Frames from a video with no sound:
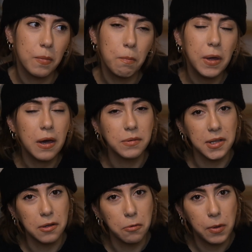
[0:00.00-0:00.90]
becomes a
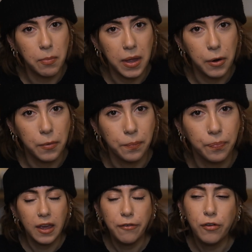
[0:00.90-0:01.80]
little bit better.
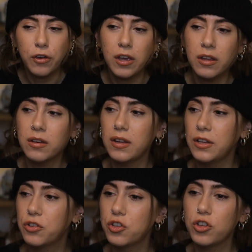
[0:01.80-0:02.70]
If you can
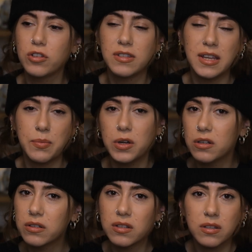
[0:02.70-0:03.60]
introduce
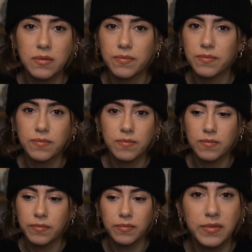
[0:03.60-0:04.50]
dimmers,
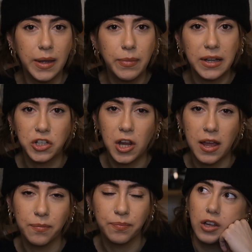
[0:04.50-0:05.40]
dim that shit.